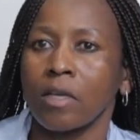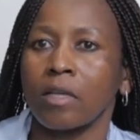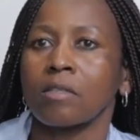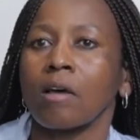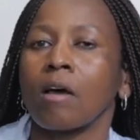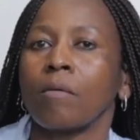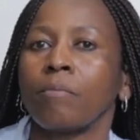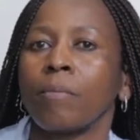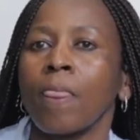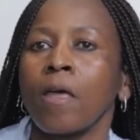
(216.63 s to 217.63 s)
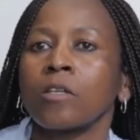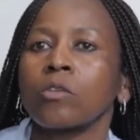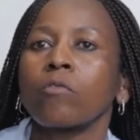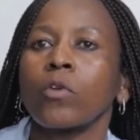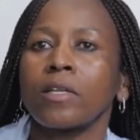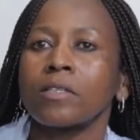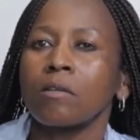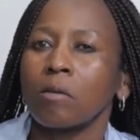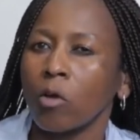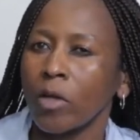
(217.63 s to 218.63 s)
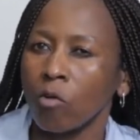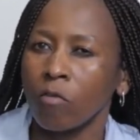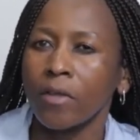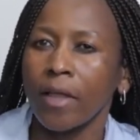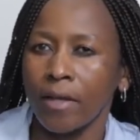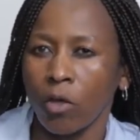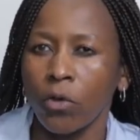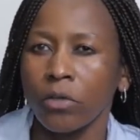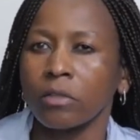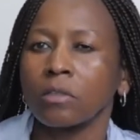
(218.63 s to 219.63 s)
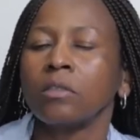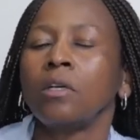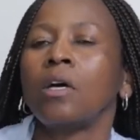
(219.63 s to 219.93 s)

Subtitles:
And so if you can get over that hurdle,